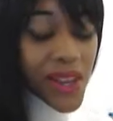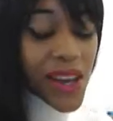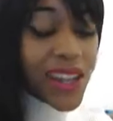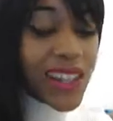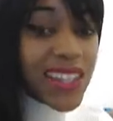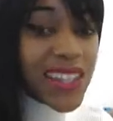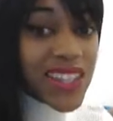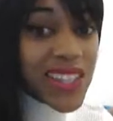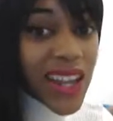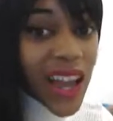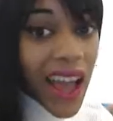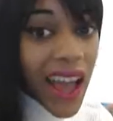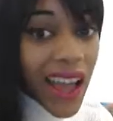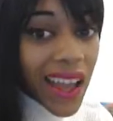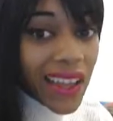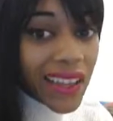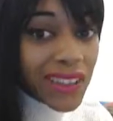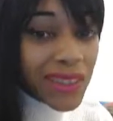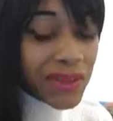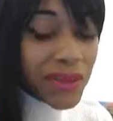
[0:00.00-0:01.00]
Kind of
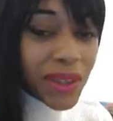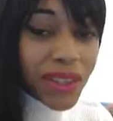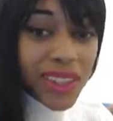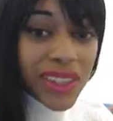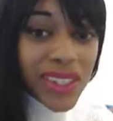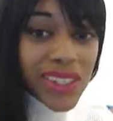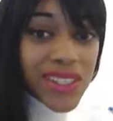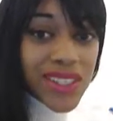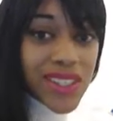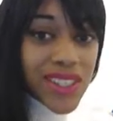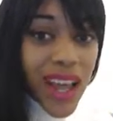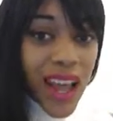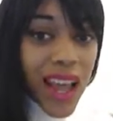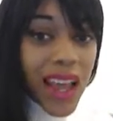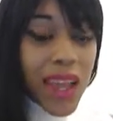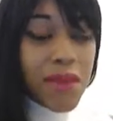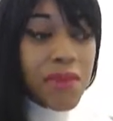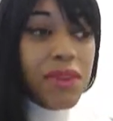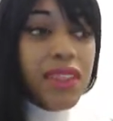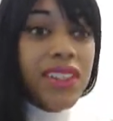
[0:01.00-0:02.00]
shy. Sometimes I get
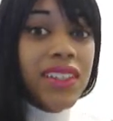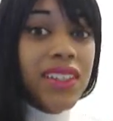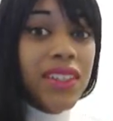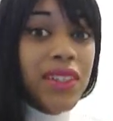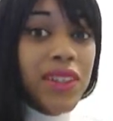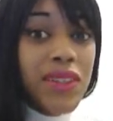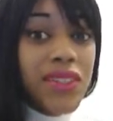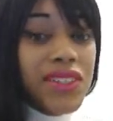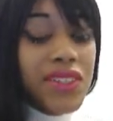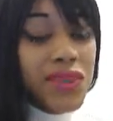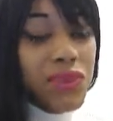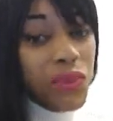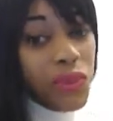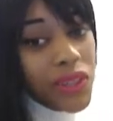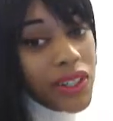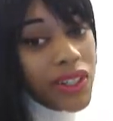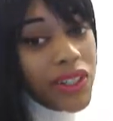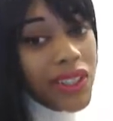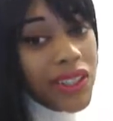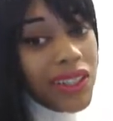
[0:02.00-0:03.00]
shy, but, you know, it's just
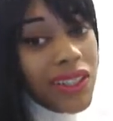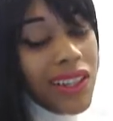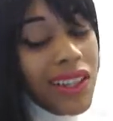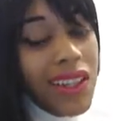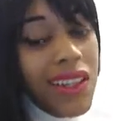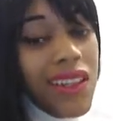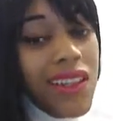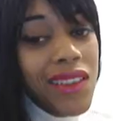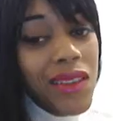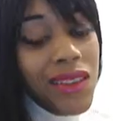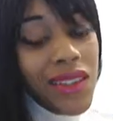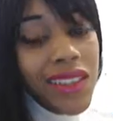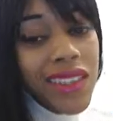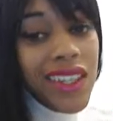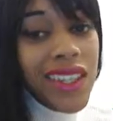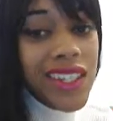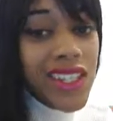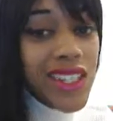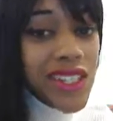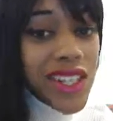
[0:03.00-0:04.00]
weird. Sometimes
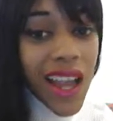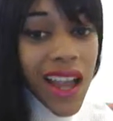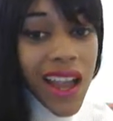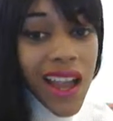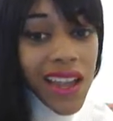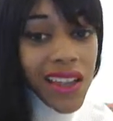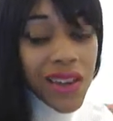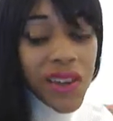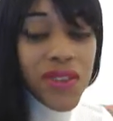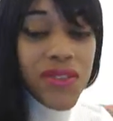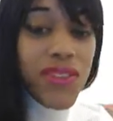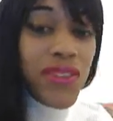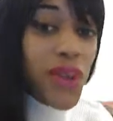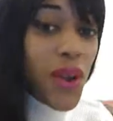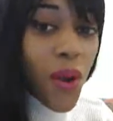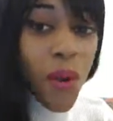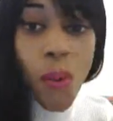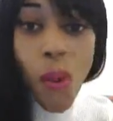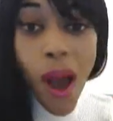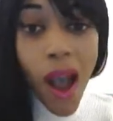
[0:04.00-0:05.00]
I get shy. I don't even
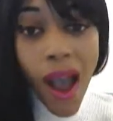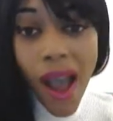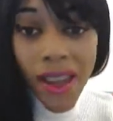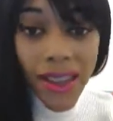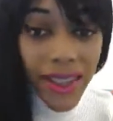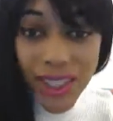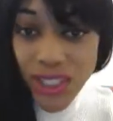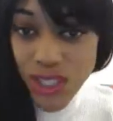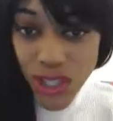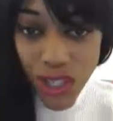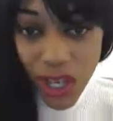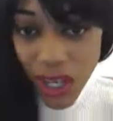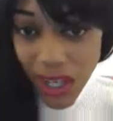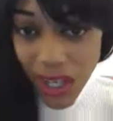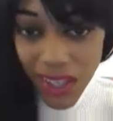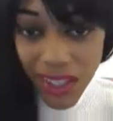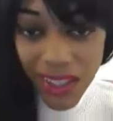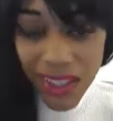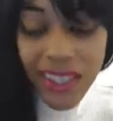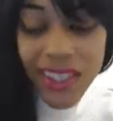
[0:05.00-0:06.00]
know why I get
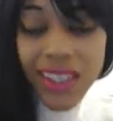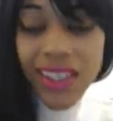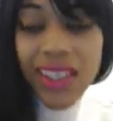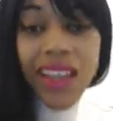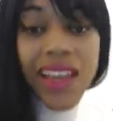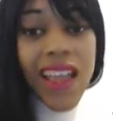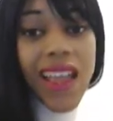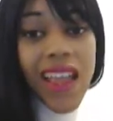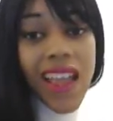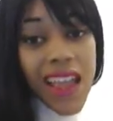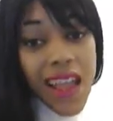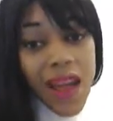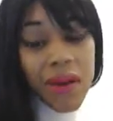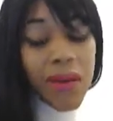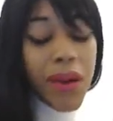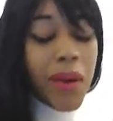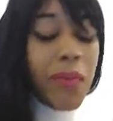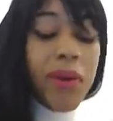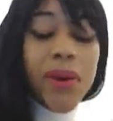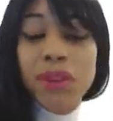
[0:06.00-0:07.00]
shy.
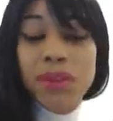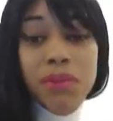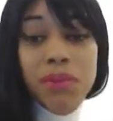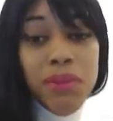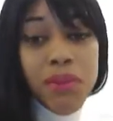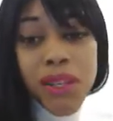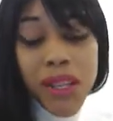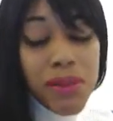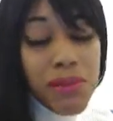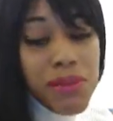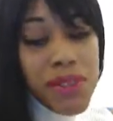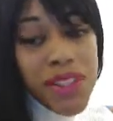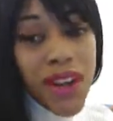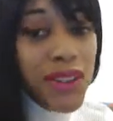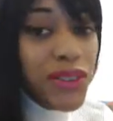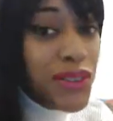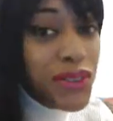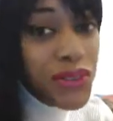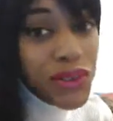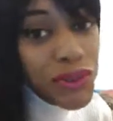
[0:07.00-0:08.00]
And I'm not trying to be
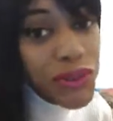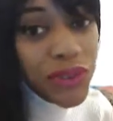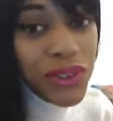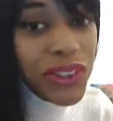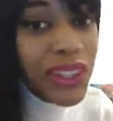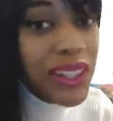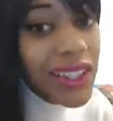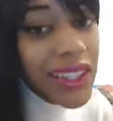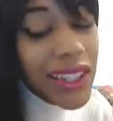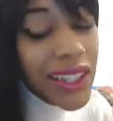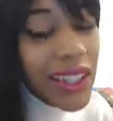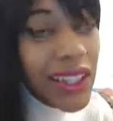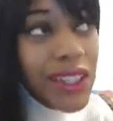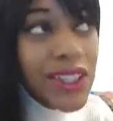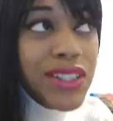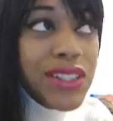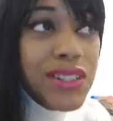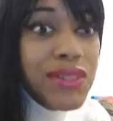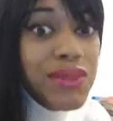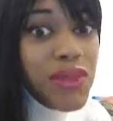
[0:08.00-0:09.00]
Doctor Seuss or anything.
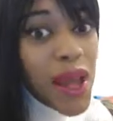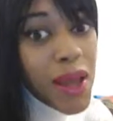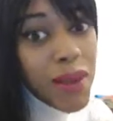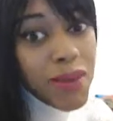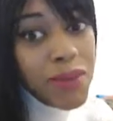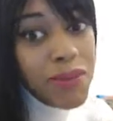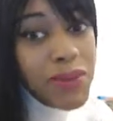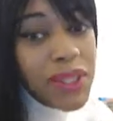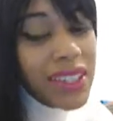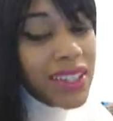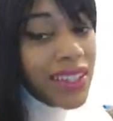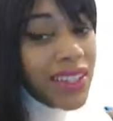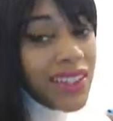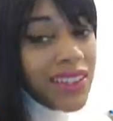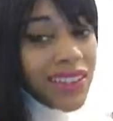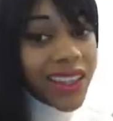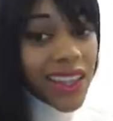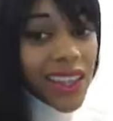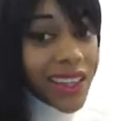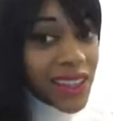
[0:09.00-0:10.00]
I'm just rhyming
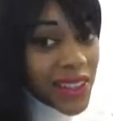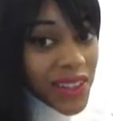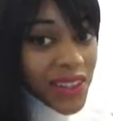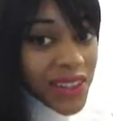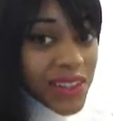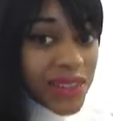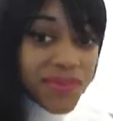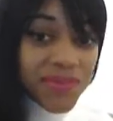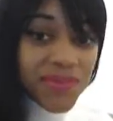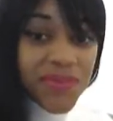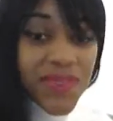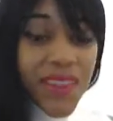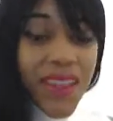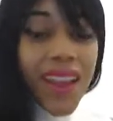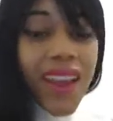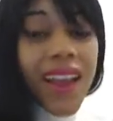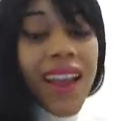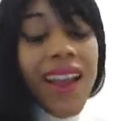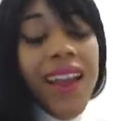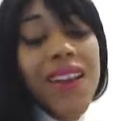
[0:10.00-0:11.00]
because, I don't know.
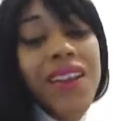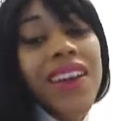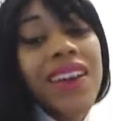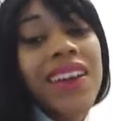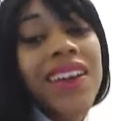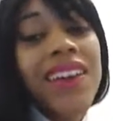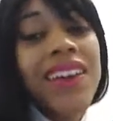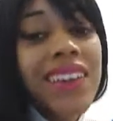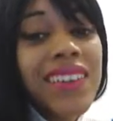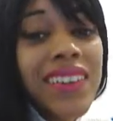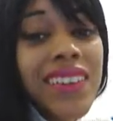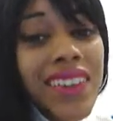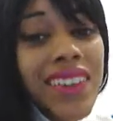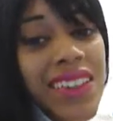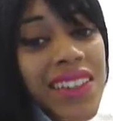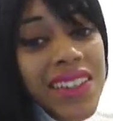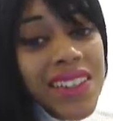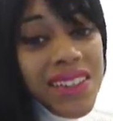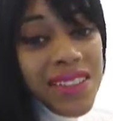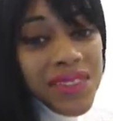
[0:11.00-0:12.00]
Anyway.
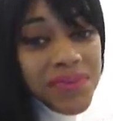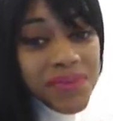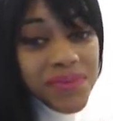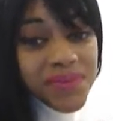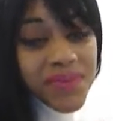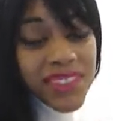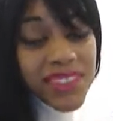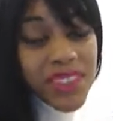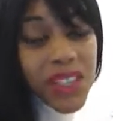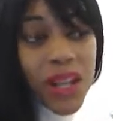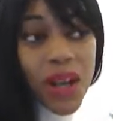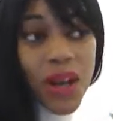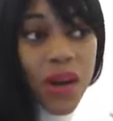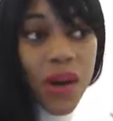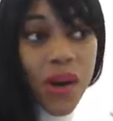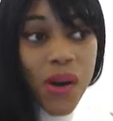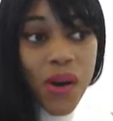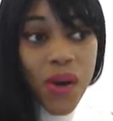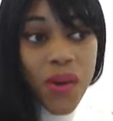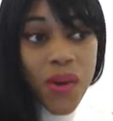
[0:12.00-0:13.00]

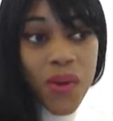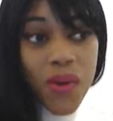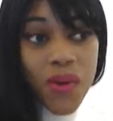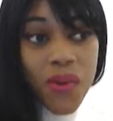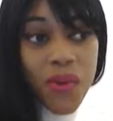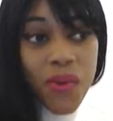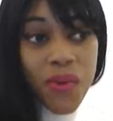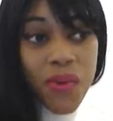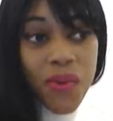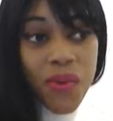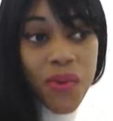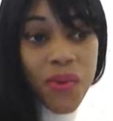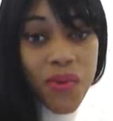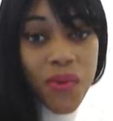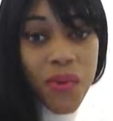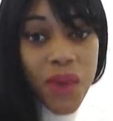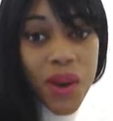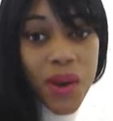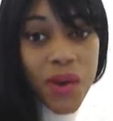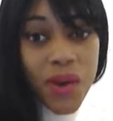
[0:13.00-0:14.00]
So,
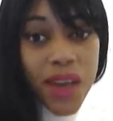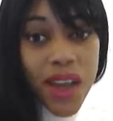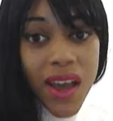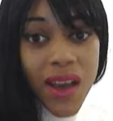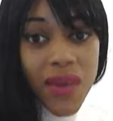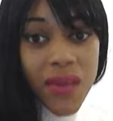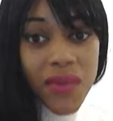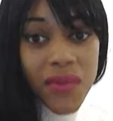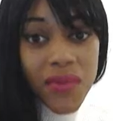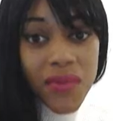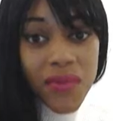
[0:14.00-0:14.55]
here we go.